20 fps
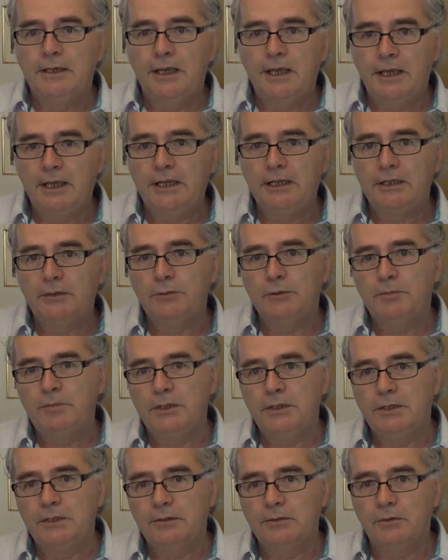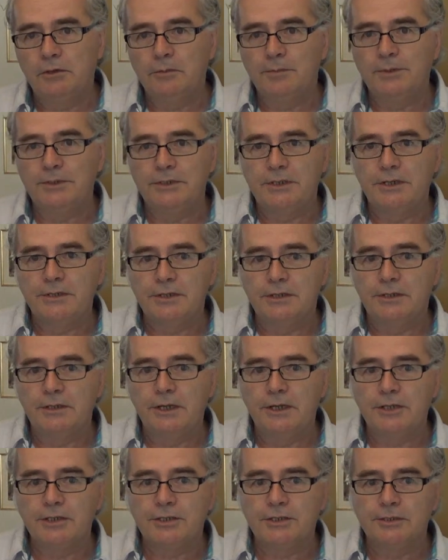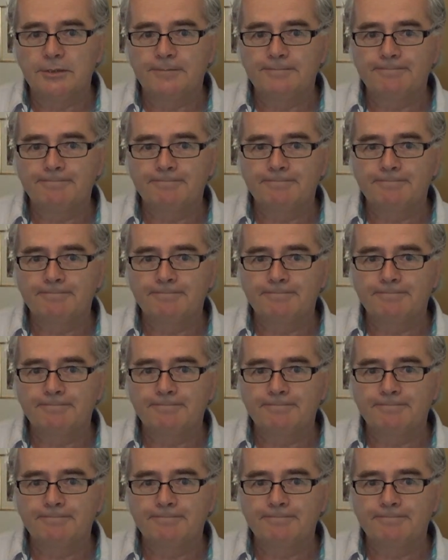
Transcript: Inc. would be the corporate designation.